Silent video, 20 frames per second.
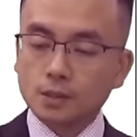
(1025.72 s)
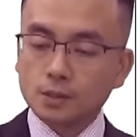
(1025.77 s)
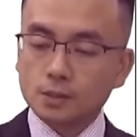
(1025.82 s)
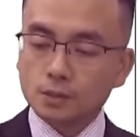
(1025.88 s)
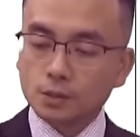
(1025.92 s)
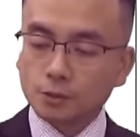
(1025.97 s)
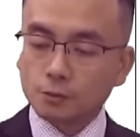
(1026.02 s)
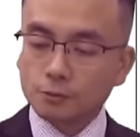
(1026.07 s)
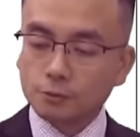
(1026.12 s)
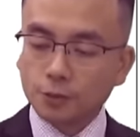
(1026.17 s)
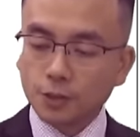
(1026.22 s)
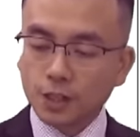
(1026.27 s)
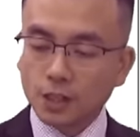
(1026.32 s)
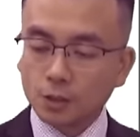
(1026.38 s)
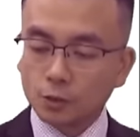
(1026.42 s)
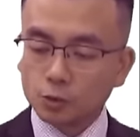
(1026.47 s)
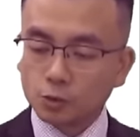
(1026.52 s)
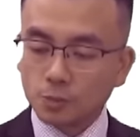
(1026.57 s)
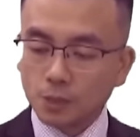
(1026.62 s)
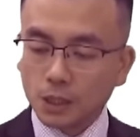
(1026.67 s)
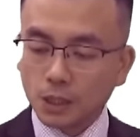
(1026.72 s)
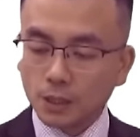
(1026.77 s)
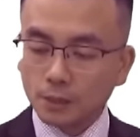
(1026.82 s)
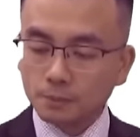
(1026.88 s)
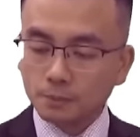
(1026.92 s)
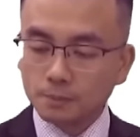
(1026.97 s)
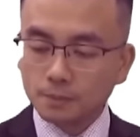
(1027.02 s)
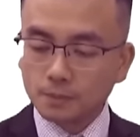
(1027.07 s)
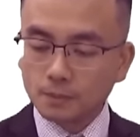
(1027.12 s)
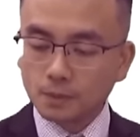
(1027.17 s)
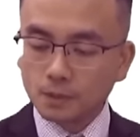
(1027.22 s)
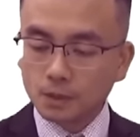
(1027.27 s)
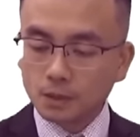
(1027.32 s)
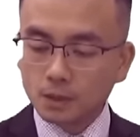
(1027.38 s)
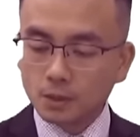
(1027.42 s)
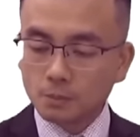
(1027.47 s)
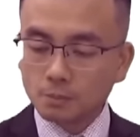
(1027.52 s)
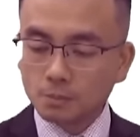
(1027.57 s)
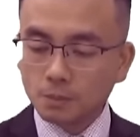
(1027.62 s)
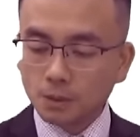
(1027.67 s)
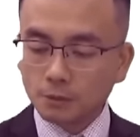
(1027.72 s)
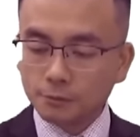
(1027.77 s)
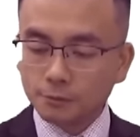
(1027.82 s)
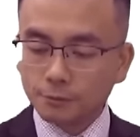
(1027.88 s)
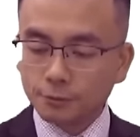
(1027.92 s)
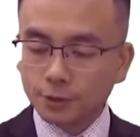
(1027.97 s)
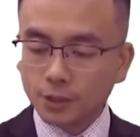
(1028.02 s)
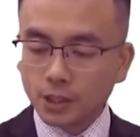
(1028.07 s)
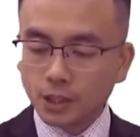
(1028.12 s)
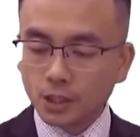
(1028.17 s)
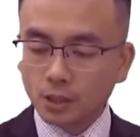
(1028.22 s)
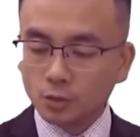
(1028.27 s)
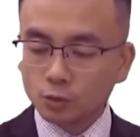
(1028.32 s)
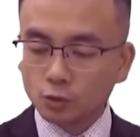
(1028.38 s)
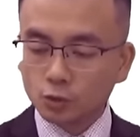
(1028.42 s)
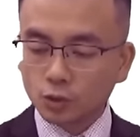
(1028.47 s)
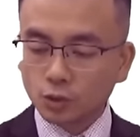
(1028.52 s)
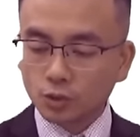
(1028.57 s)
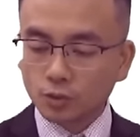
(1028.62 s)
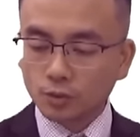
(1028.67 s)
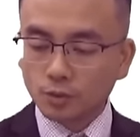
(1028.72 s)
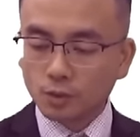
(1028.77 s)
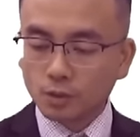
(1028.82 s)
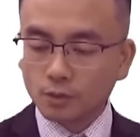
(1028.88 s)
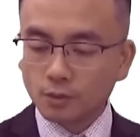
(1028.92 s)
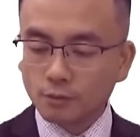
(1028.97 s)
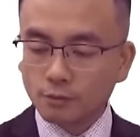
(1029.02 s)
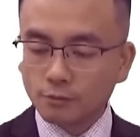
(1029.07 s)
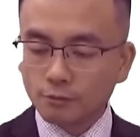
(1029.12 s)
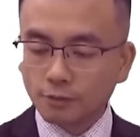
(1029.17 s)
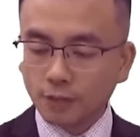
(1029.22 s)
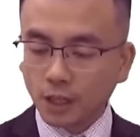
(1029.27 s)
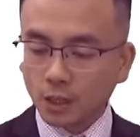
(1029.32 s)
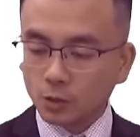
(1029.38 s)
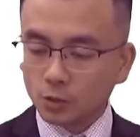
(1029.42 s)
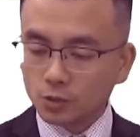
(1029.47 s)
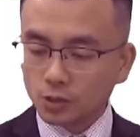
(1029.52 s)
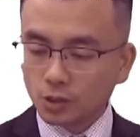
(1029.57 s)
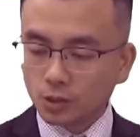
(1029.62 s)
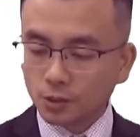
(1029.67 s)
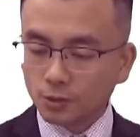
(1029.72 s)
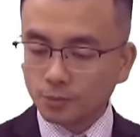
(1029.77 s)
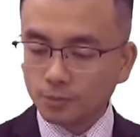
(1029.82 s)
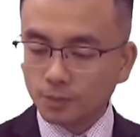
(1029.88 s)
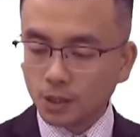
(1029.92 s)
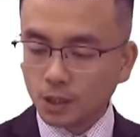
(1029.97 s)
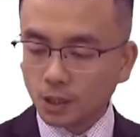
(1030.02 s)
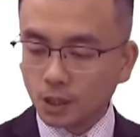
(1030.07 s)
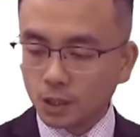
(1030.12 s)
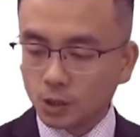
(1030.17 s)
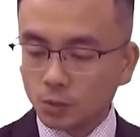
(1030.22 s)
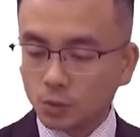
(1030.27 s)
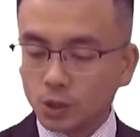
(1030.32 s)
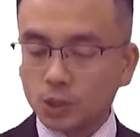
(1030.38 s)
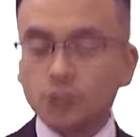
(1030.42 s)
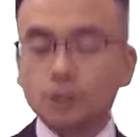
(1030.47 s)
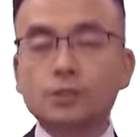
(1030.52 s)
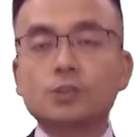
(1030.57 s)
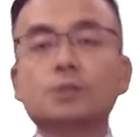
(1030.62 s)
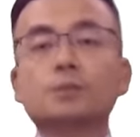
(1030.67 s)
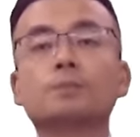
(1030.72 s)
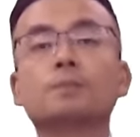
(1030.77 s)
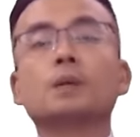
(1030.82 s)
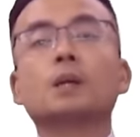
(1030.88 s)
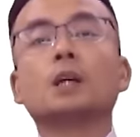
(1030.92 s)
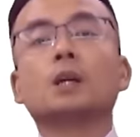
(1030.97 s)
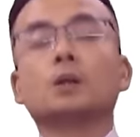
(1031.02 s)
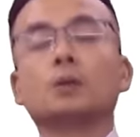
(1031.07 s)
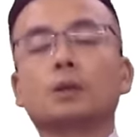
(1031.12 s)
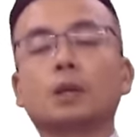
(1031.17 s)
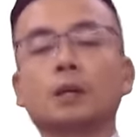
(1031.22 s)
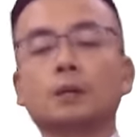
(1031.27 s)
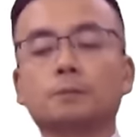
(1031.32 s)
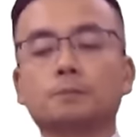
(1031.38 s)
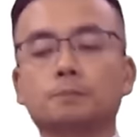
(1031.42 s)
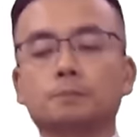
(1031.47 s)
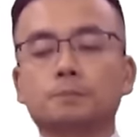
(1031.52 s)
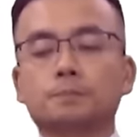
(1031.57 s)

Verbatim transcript: so 300 million, but 300,000, in other words, okay.